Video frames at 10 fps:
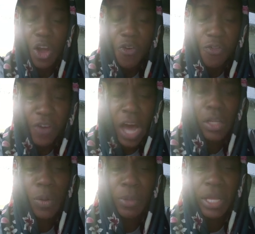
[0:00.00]

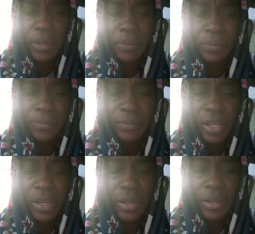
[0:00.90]
Follow me.
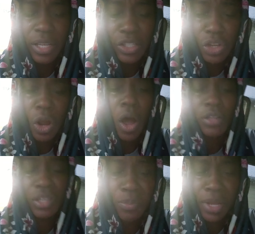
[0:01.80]
It's the
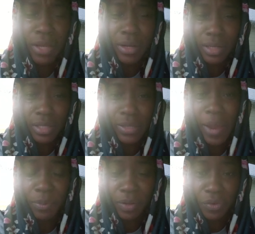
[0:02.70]
cost of being a
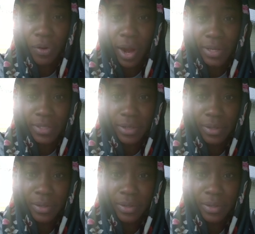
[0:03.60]
disciple of Christ.